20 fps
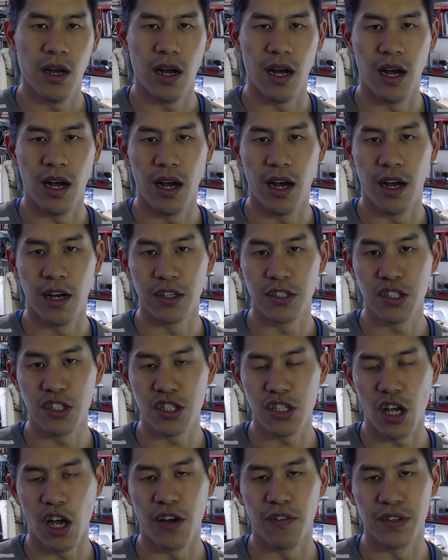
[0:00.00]

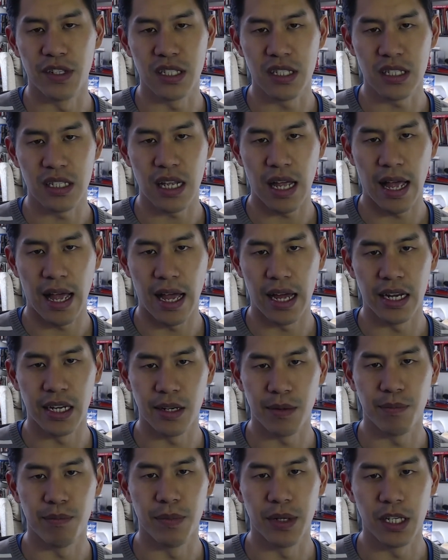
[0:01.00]
service and
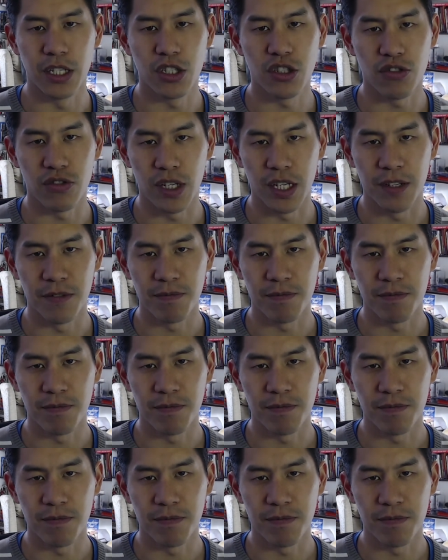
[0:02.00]
ministry.